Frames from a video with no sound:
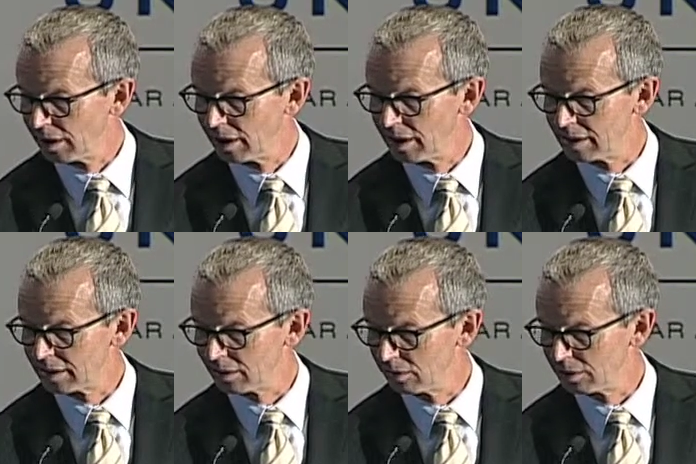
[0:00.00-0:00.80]
Here's
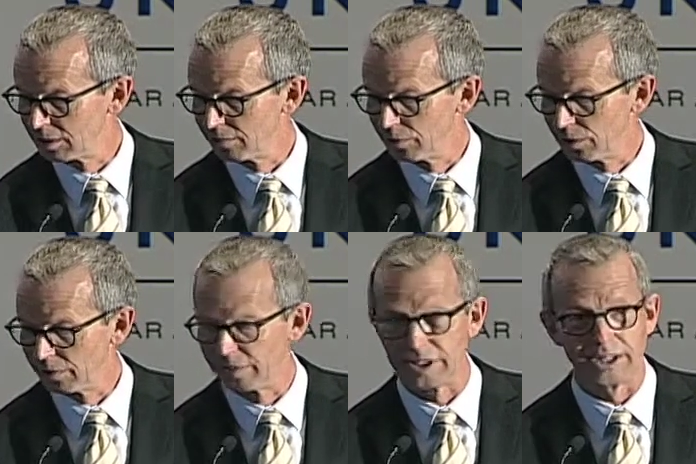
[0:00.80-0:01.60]
a closer view
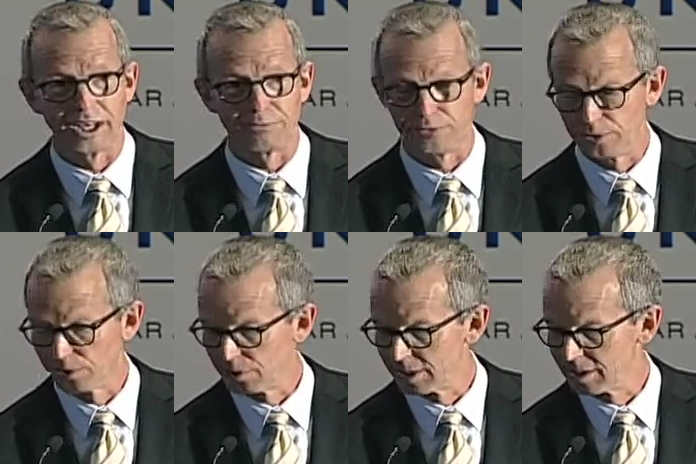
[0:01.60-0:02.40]
of the food
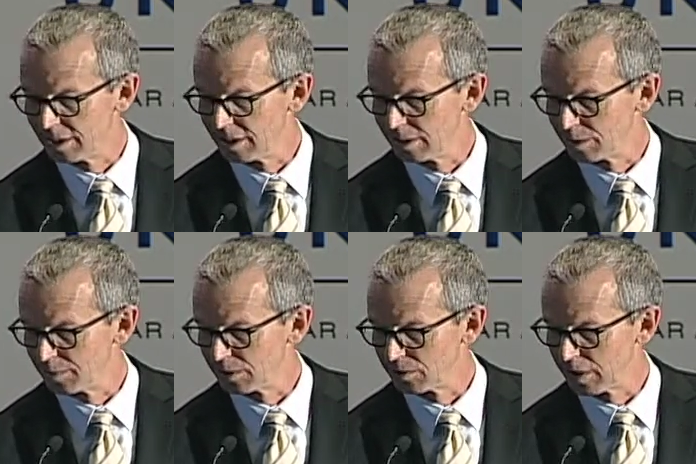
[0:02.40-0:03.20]
court seating that
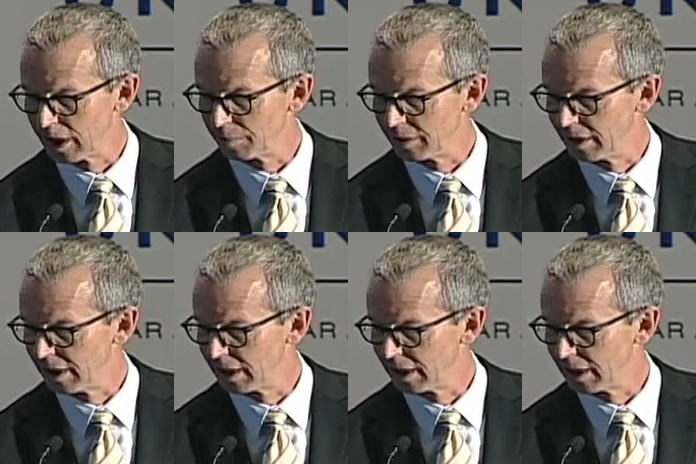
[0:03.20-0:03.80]
spills right up to the